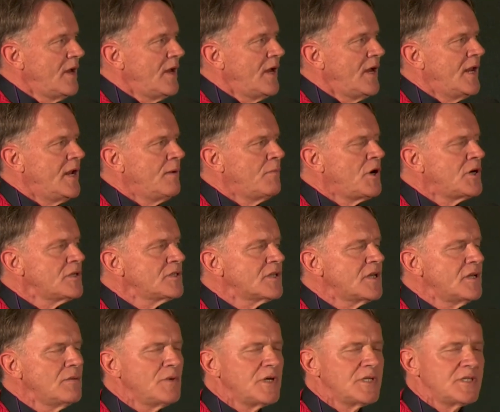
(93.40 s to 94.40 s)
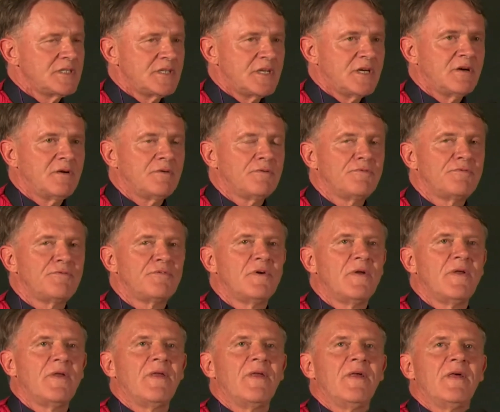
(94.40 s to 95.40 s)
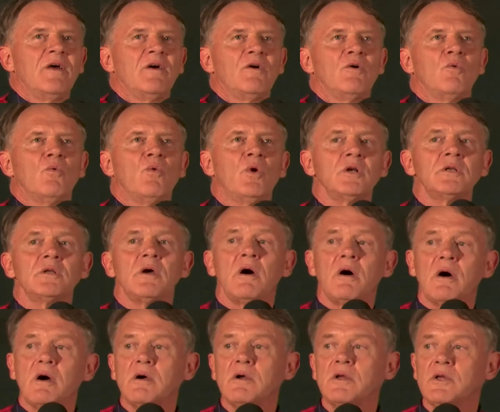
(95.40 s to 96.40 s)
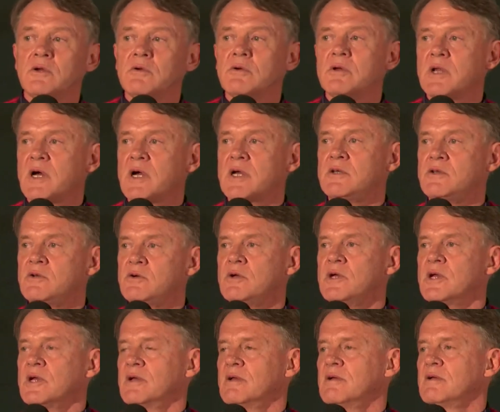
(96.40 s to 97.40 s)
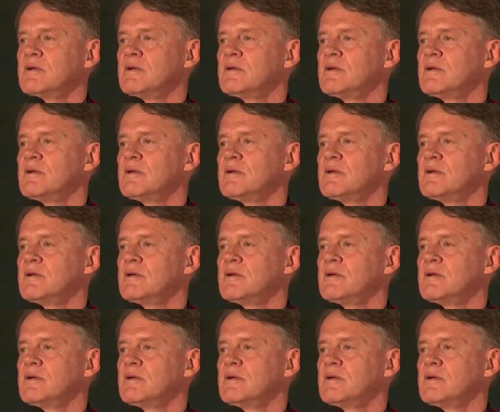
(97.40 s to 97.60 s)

And I'm asking myself, what are you and I doing